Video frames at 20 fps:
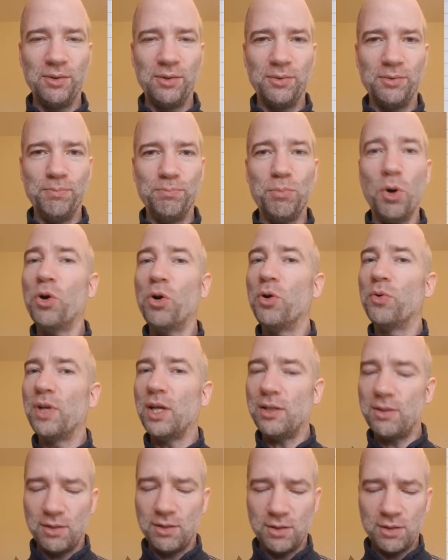borrowed
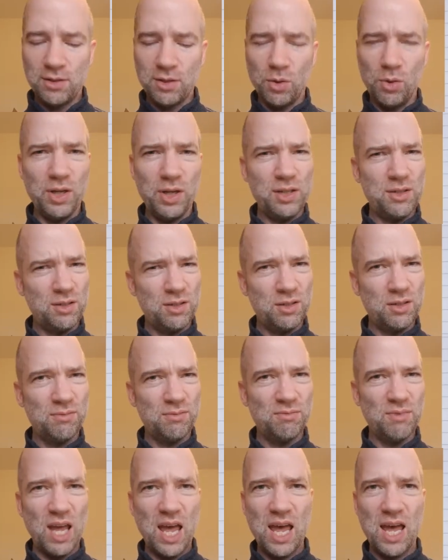it, stole it,
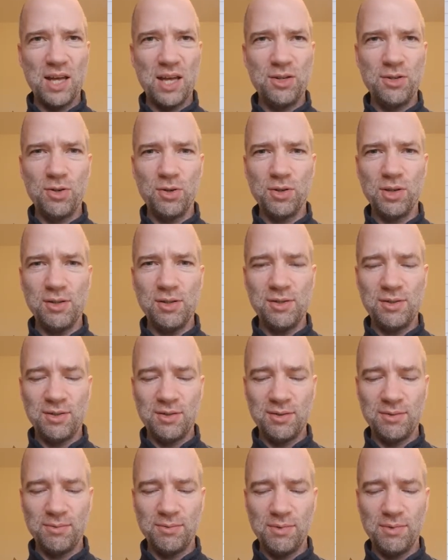took it,